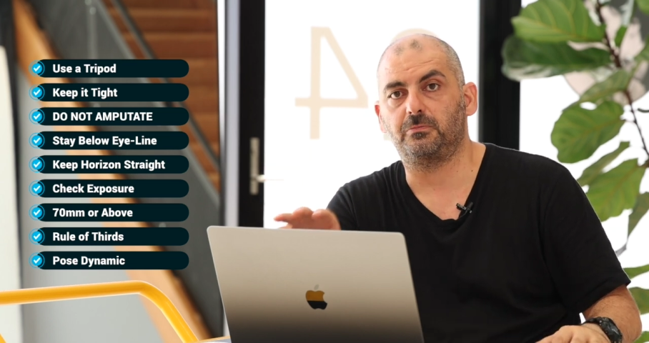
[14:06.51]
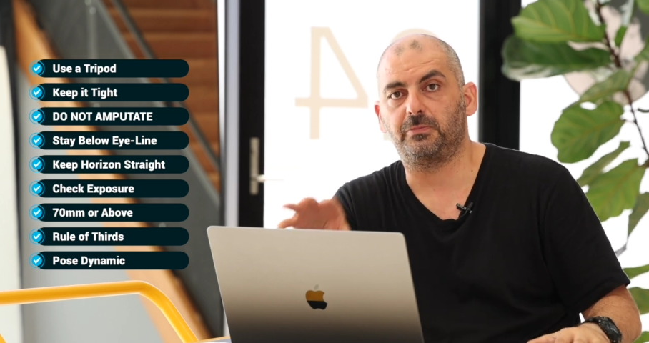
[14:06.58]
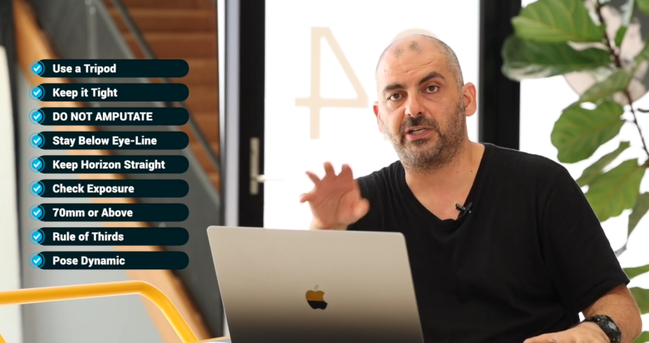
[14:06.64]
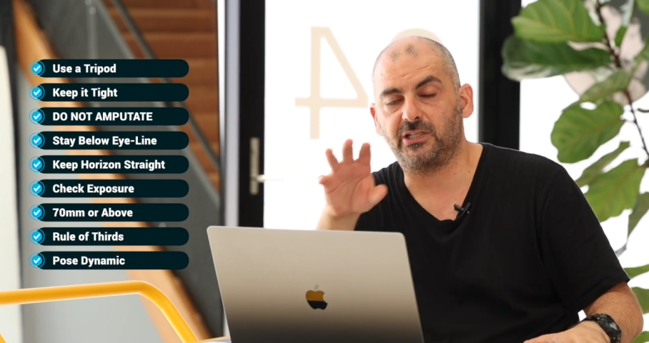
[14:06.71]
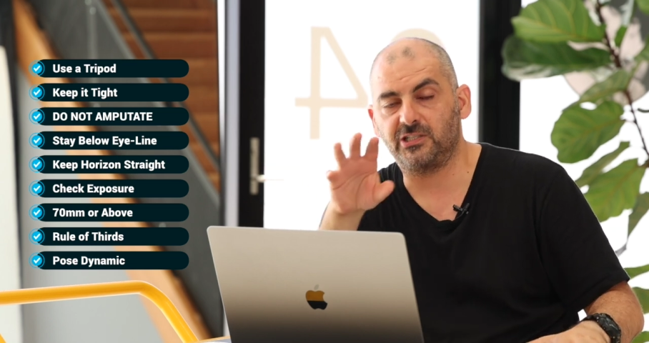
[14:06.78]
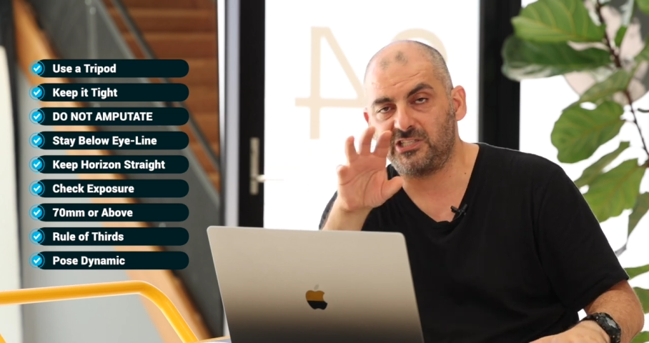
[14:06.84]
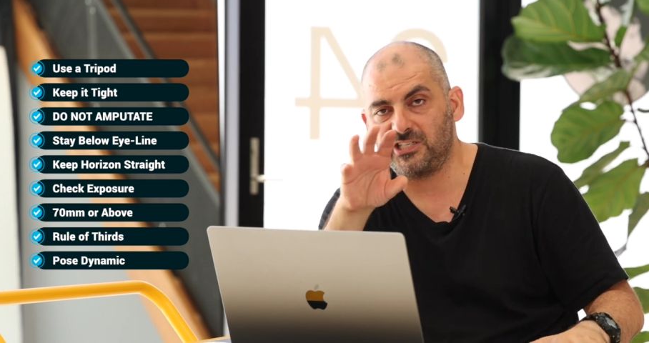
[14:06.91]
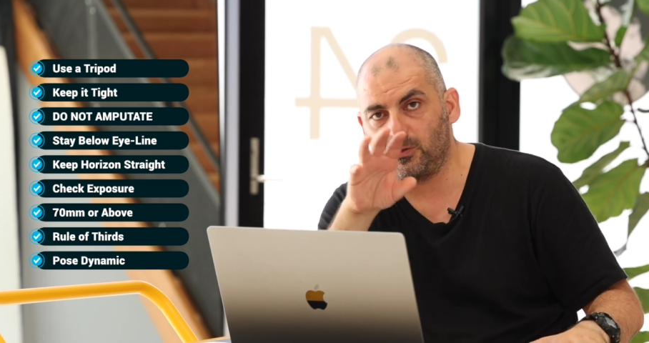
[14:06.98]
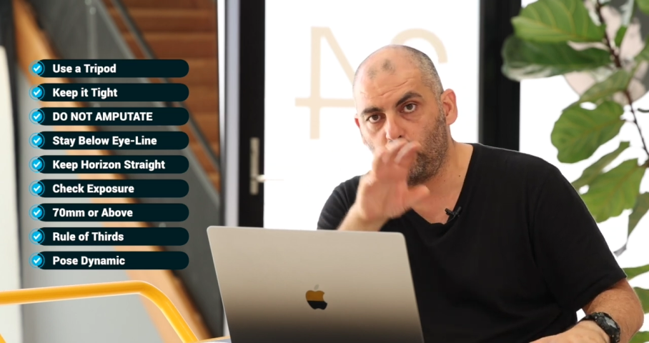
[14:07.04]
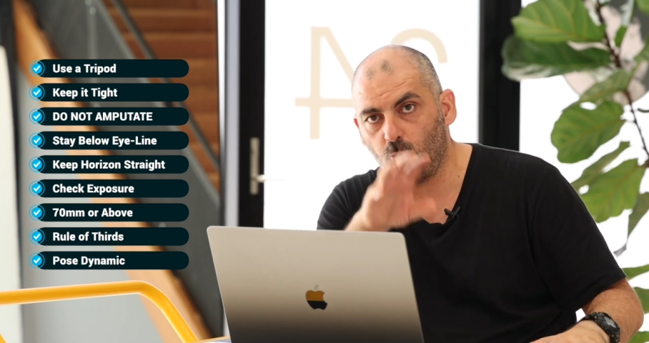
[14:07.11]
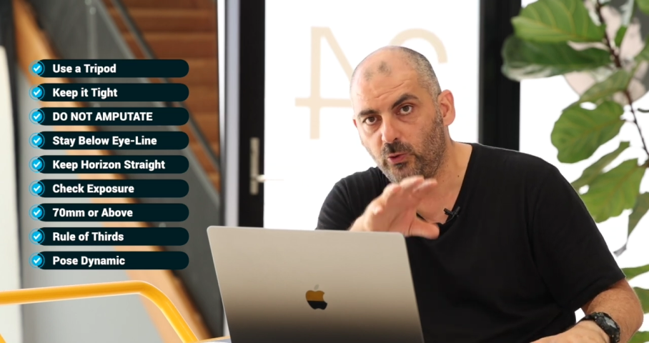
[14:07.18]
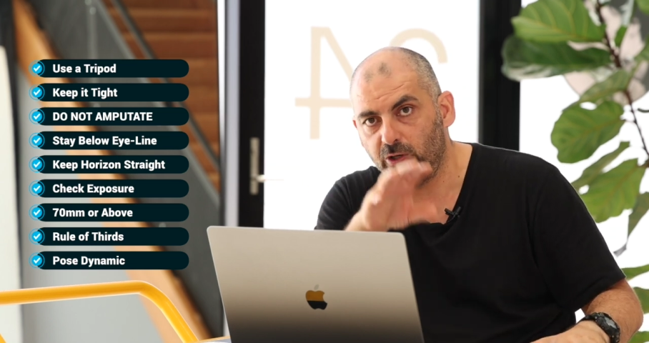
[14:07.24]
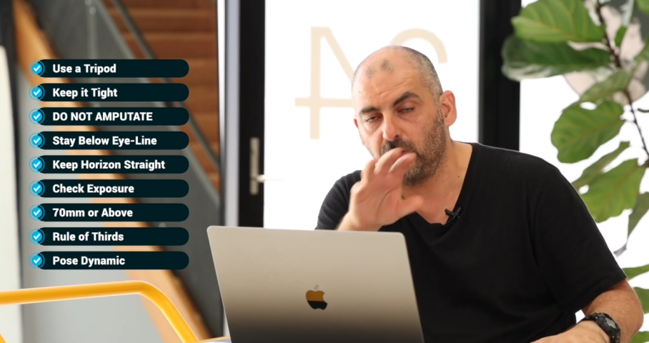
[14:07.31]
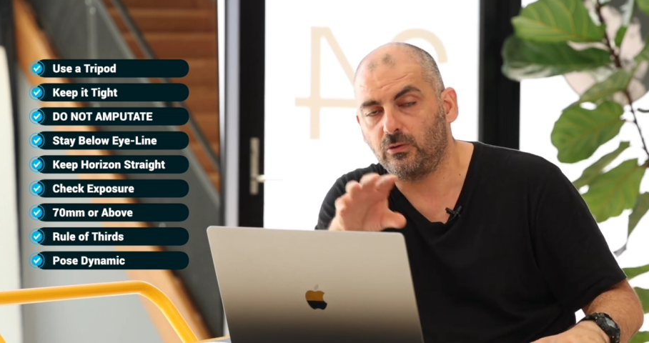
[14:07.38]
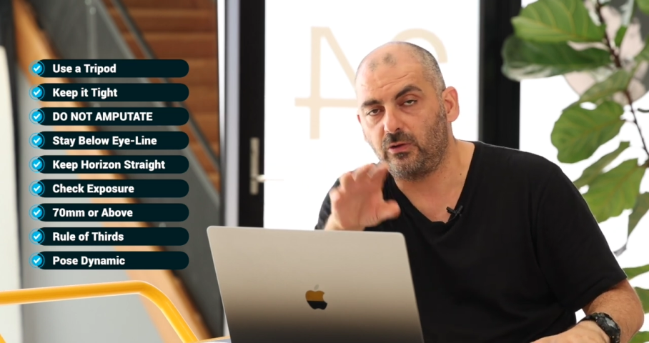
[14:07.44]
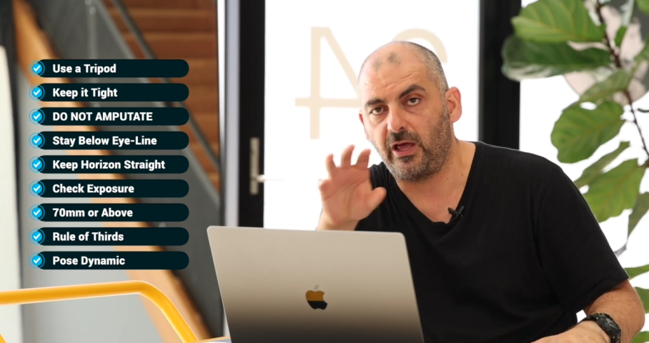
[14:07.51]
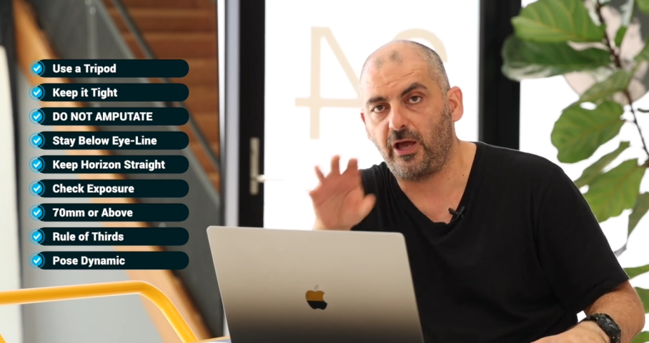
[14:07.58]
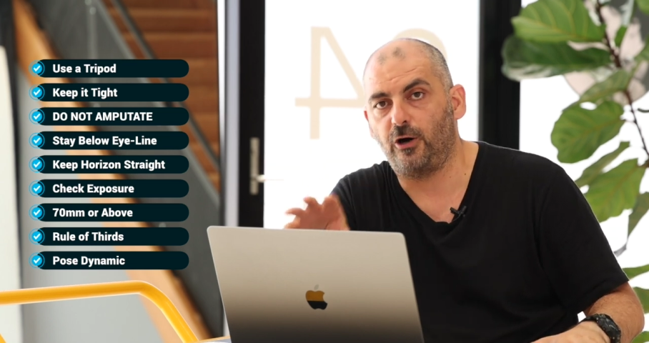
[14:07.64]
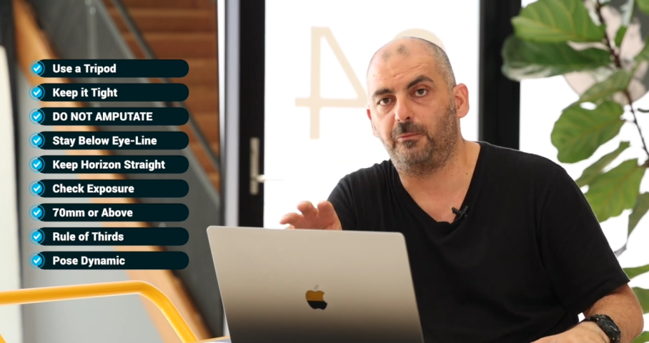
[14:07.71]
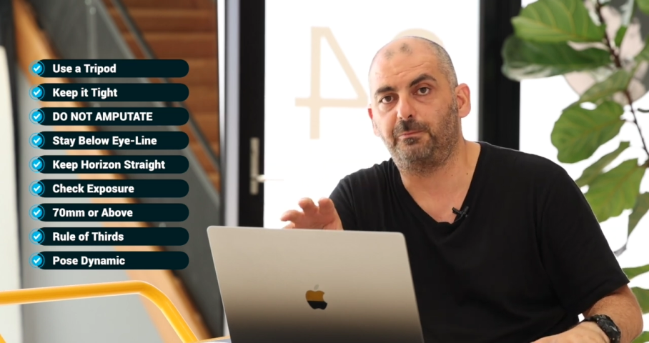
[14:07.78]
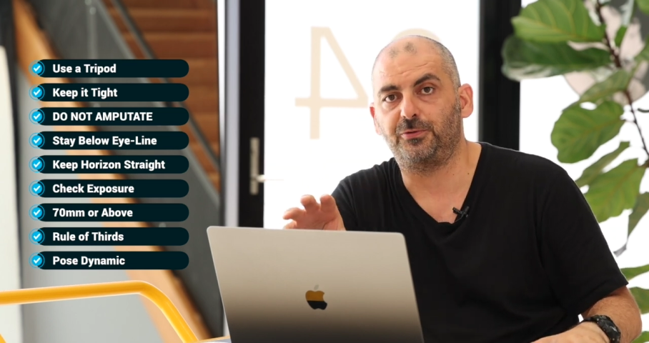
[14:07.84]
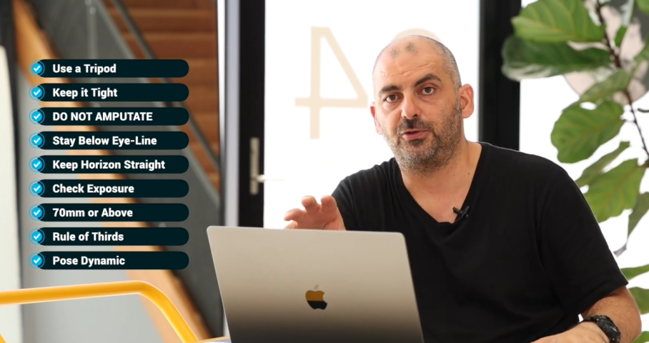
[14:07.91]
because it will
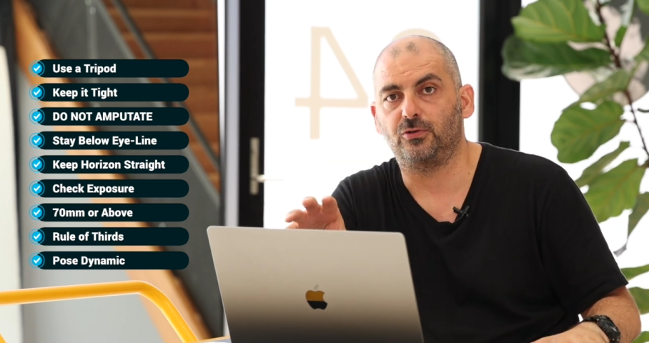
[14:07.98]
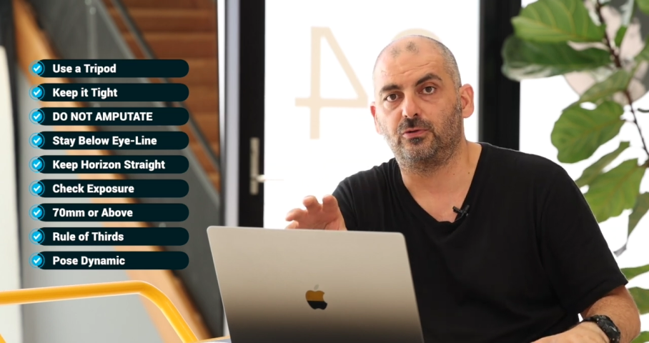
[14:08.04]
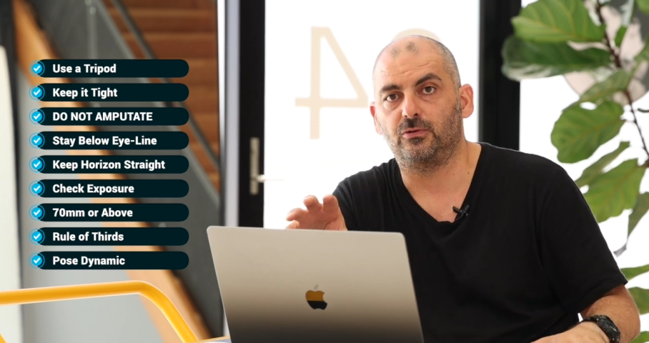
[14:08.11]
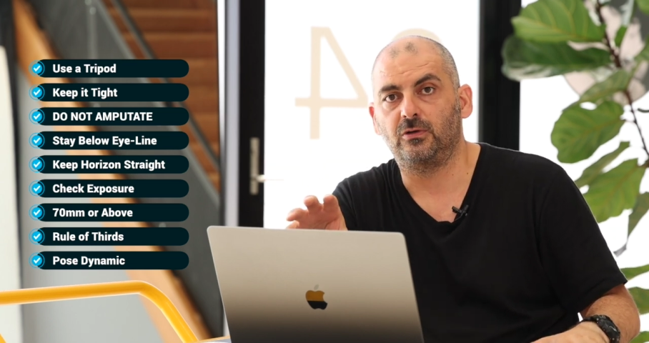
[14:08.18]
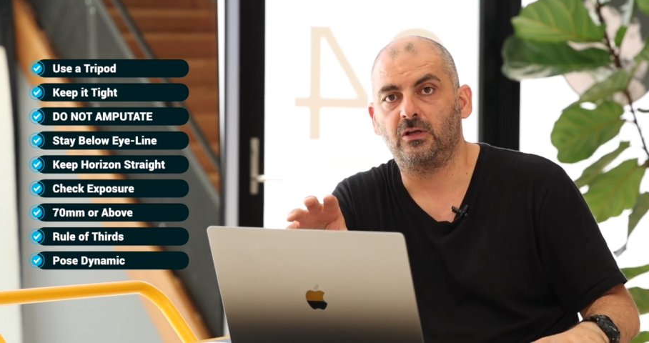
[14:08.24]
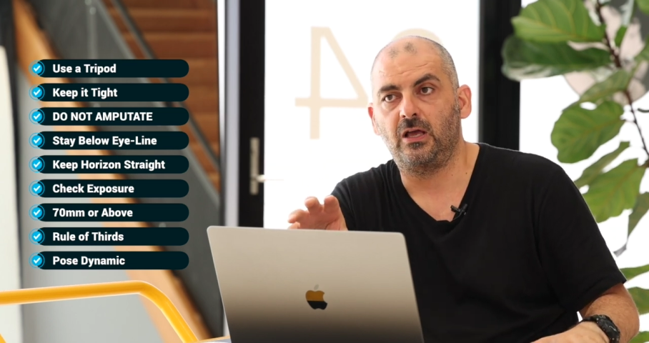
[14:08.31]
help you.